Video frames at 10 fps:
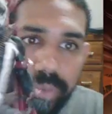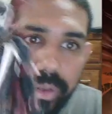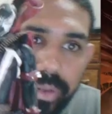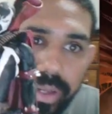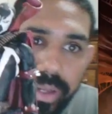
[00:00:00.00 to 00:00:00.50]

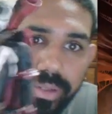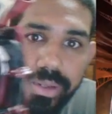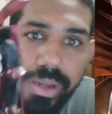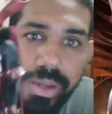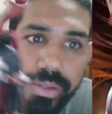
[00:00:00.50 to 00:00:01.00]
you guys can
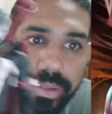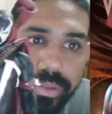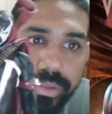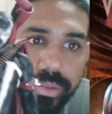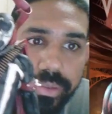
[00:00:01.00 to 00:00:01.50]
actually
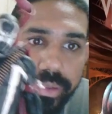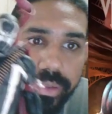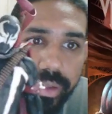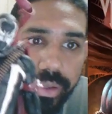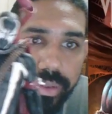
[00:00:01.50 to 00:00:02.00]
see
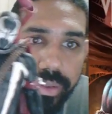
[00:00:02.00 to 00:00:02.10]
it.